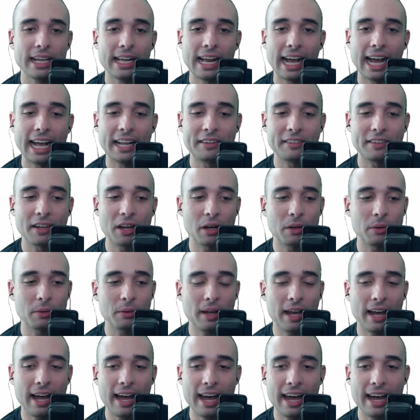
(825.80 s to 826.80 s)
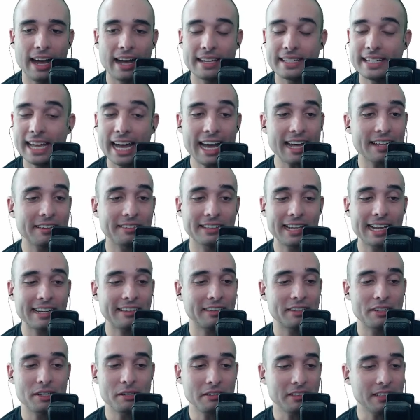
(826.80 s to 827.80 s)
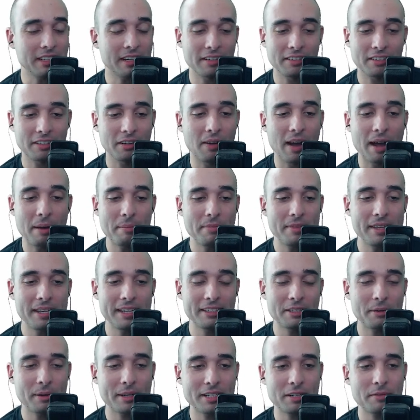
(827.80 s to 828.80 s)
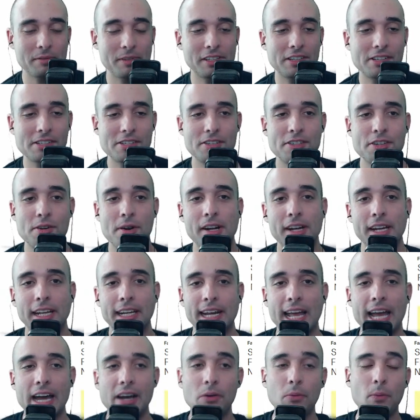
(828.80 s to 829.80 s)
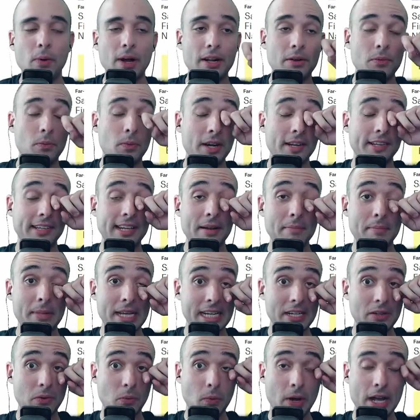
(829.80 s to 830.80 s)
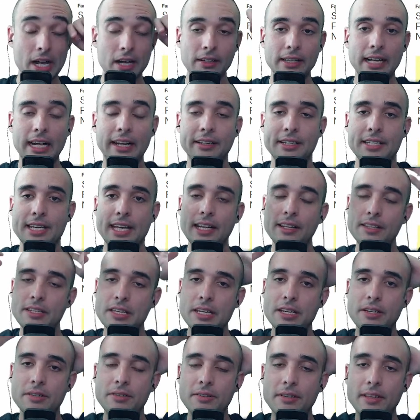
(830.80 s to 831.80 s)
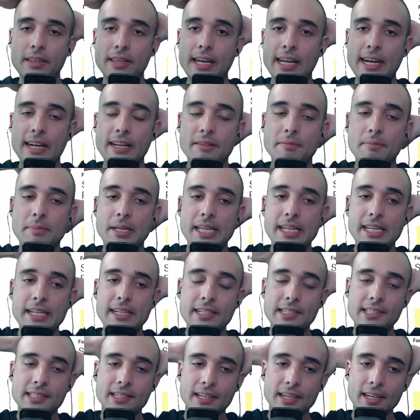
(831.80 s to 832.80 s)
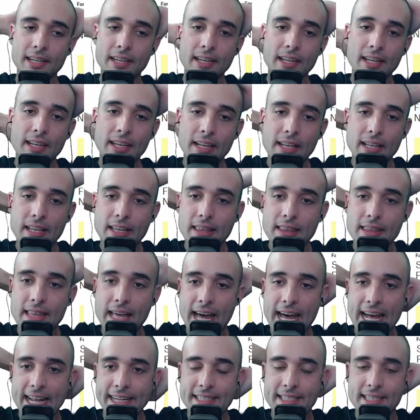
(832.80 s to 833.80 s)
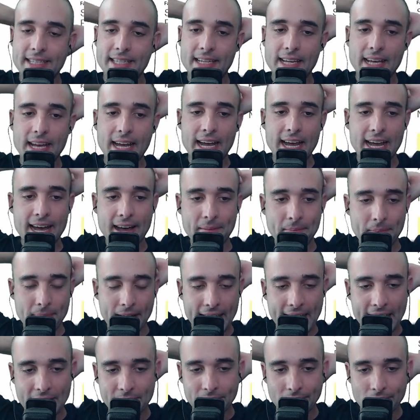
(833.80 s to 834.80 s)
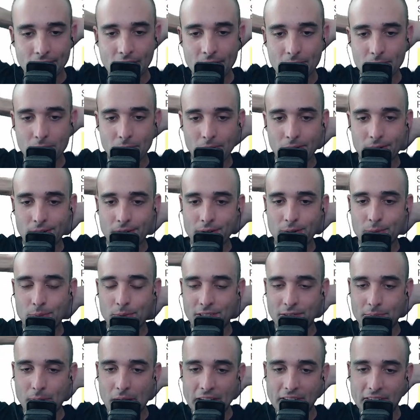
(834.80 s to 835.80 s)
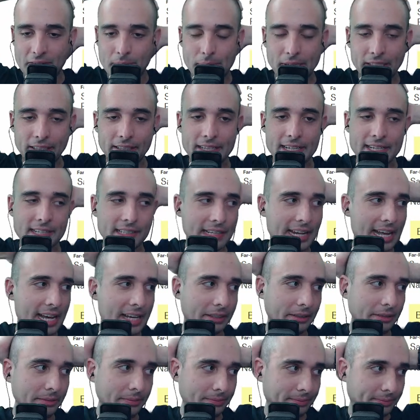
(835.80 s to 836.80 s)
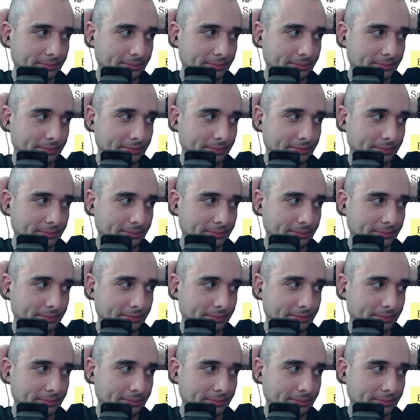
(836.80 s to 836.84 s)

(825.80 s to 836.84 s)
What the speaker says: And so, yeah, so that's the news here. So I'm the Director of Research and Training now. What does that mean? Well, I'll tell you that it means that I have a lot more responsibilities now.